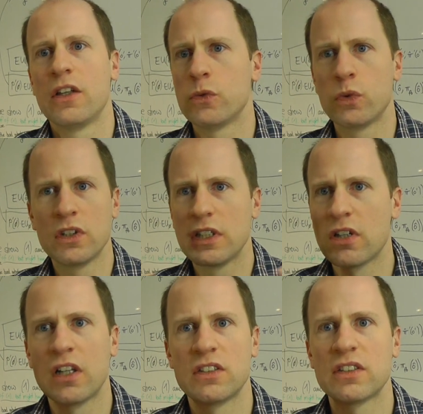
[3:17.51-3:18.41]
You wouldn't need
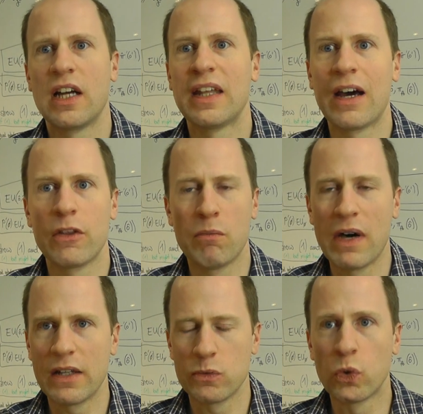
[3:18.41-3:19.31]
to understand how the
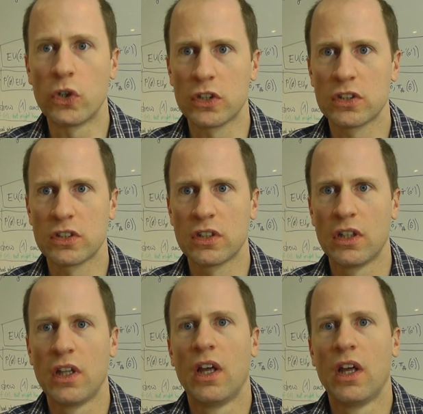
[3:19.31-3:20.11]
mind works.